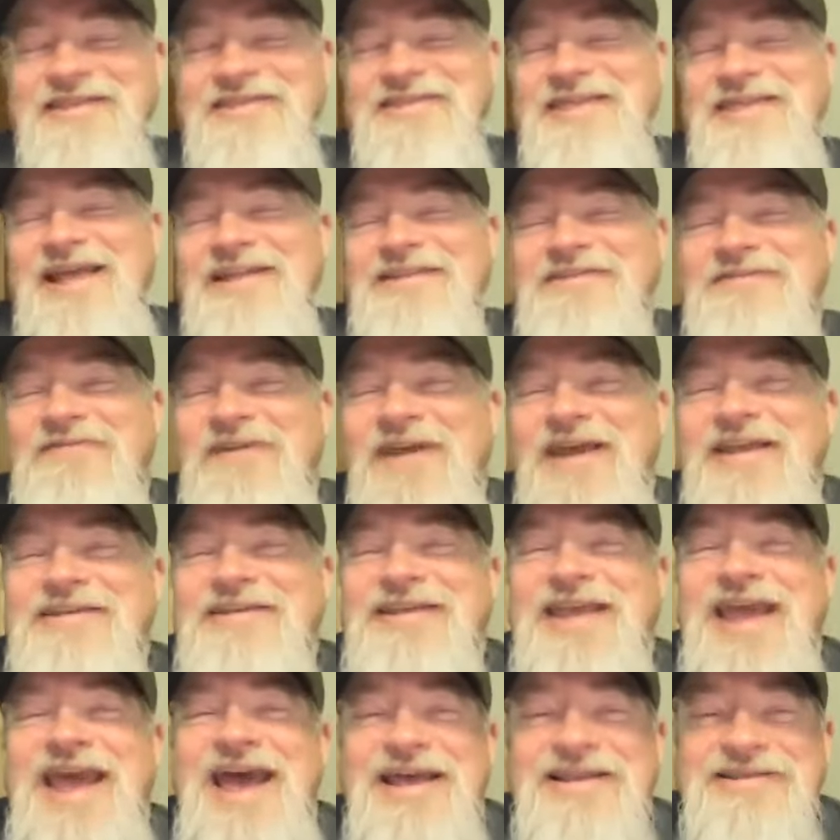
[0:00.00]
that that's
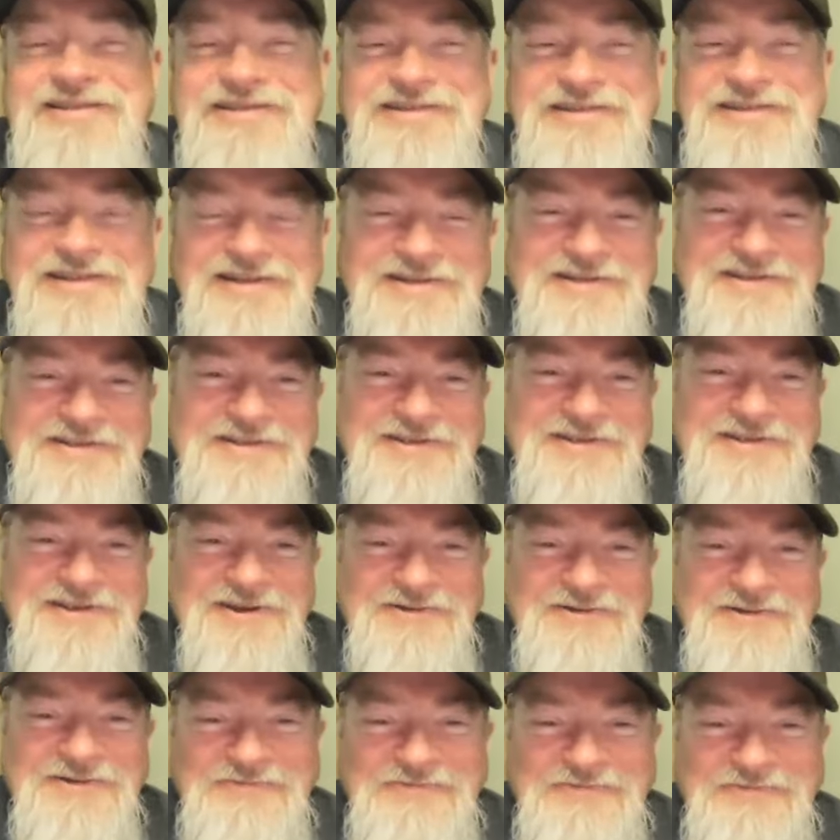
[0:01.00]
fantastic.
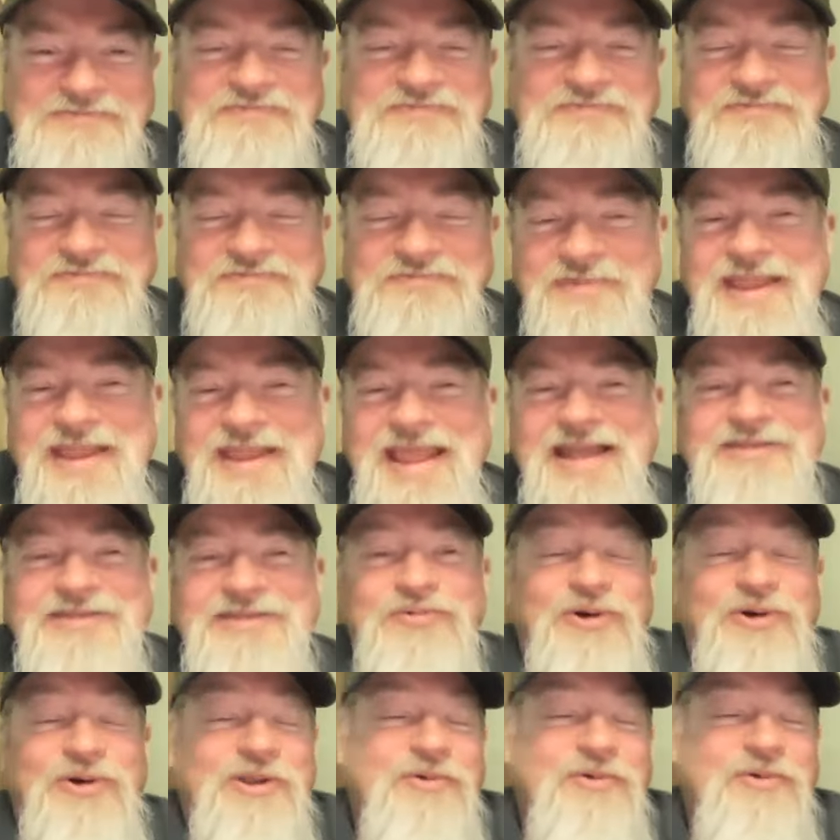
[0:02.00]
So
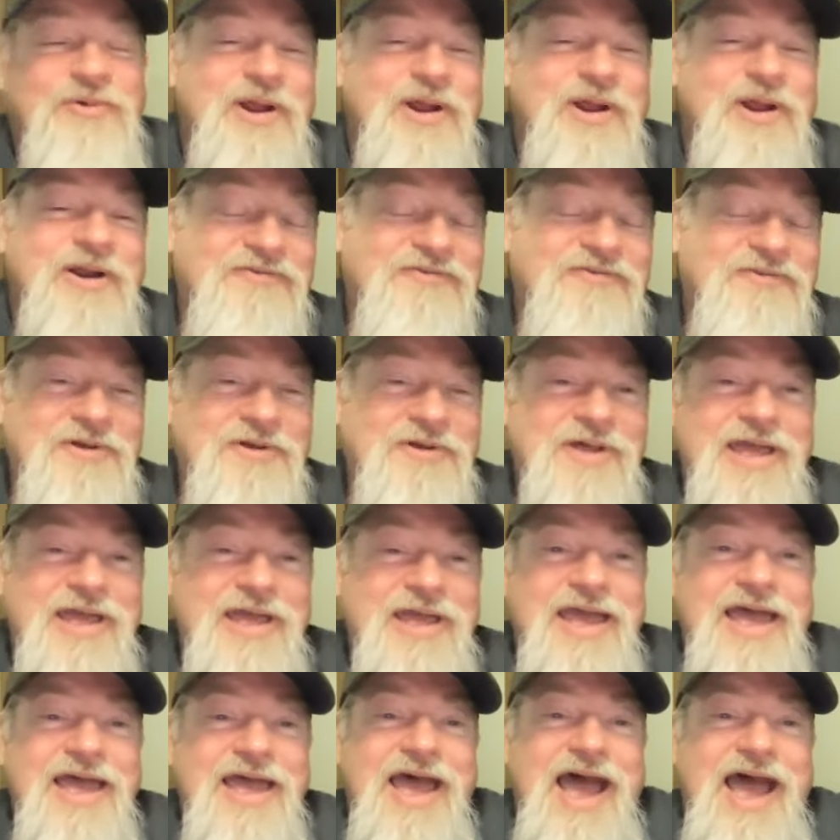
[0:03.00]
that's really wonderful.
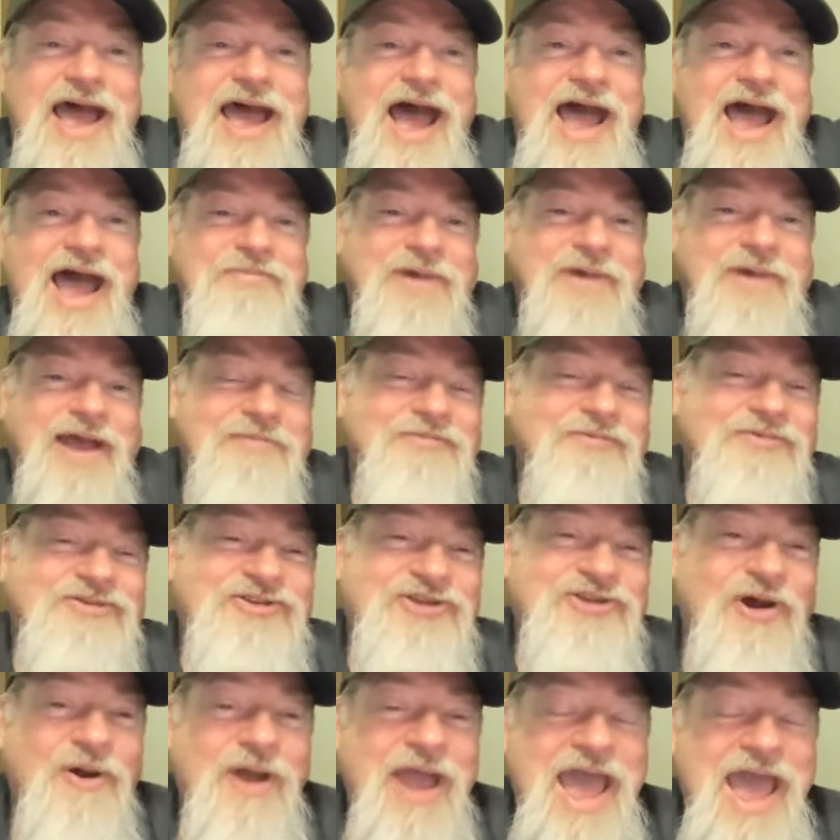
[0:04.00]
I'm
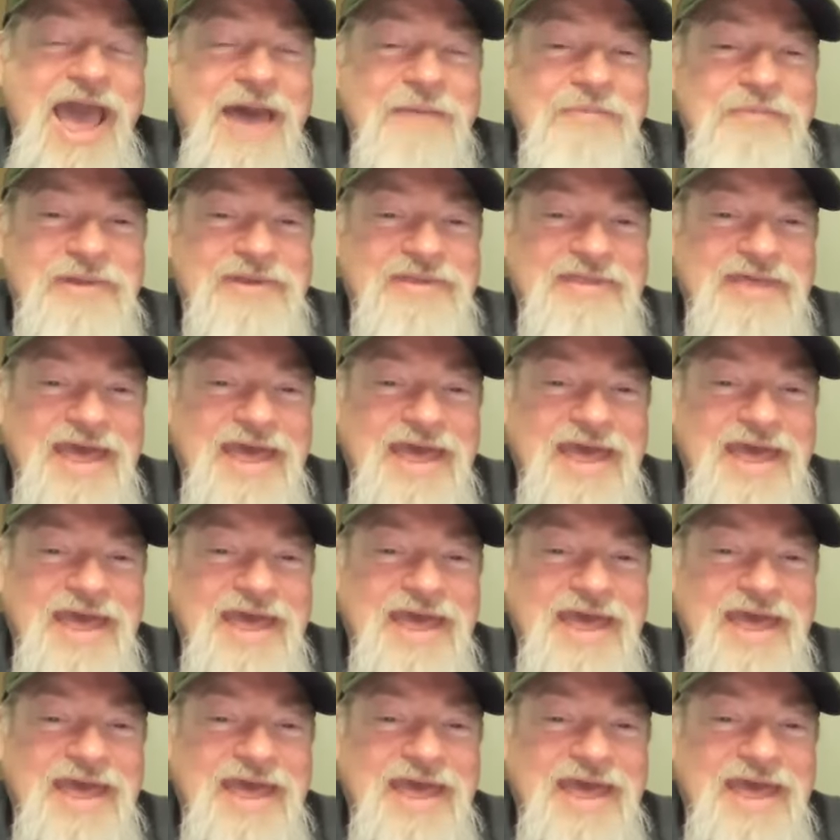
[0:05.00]
so happy